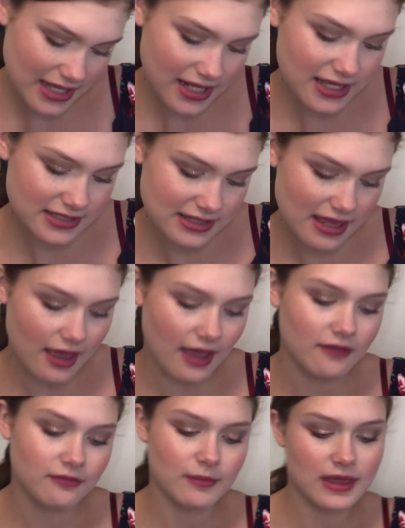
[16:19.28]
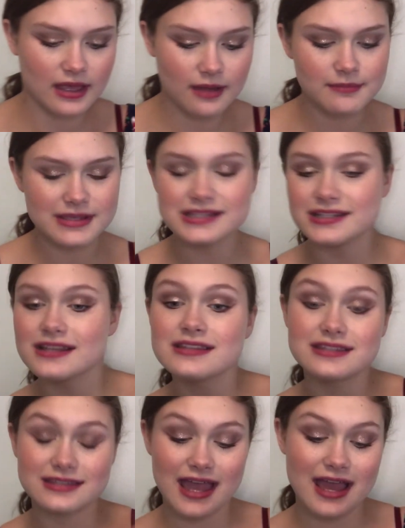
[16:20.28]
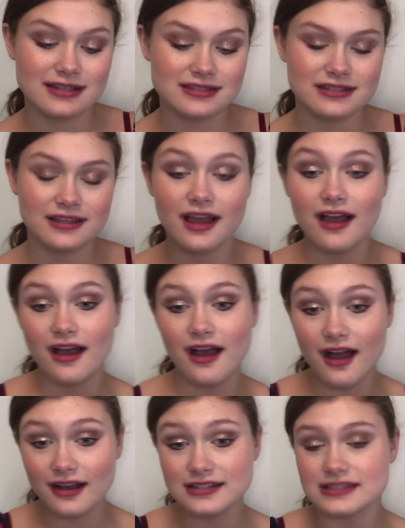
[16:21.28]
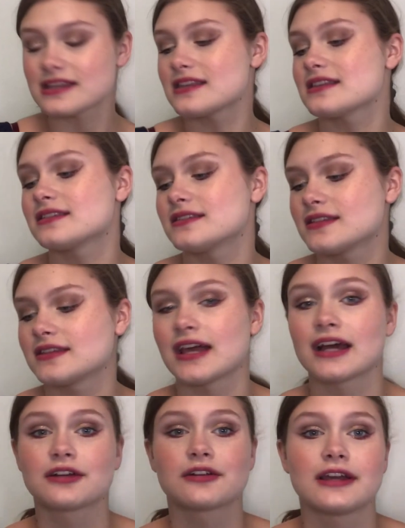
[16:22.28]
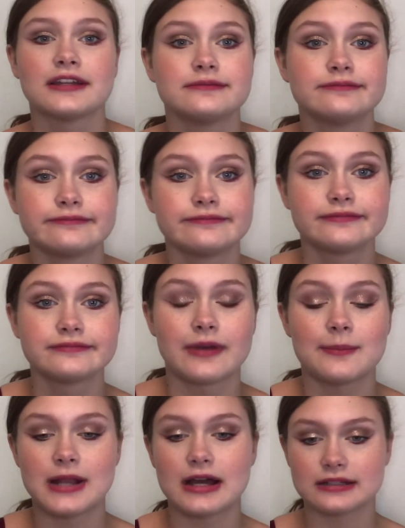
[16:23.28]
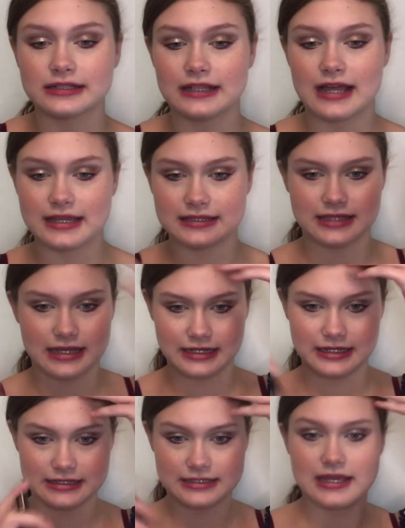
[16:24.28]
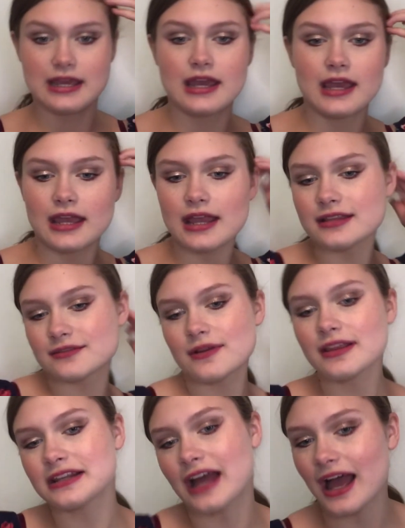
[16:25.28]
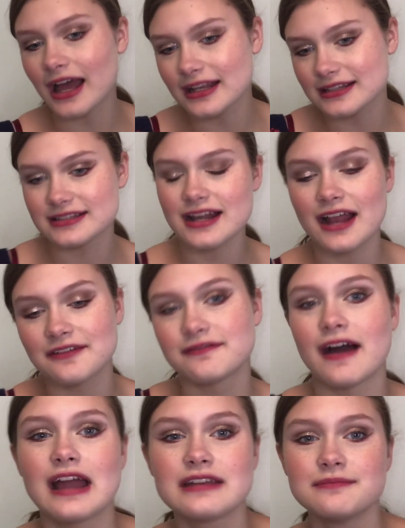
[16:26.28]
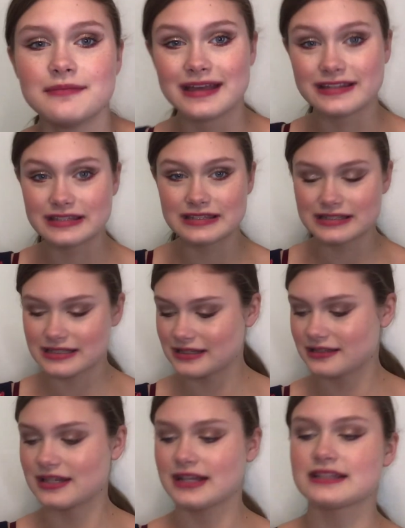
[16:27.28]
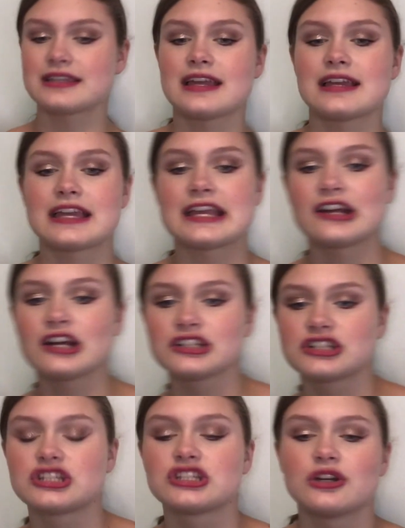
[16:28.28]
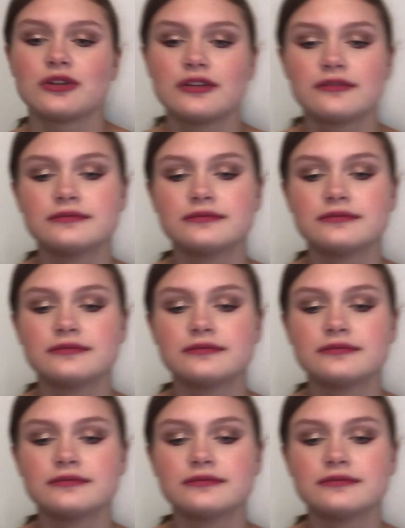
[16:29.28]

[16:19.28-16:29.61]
is the e.l.f. Makeup Mist and Set. Honestly, this isn't that great. I'm not gonna lie and say it is. It's really not. It's not a fine mist. It's like, here, I'll just show you.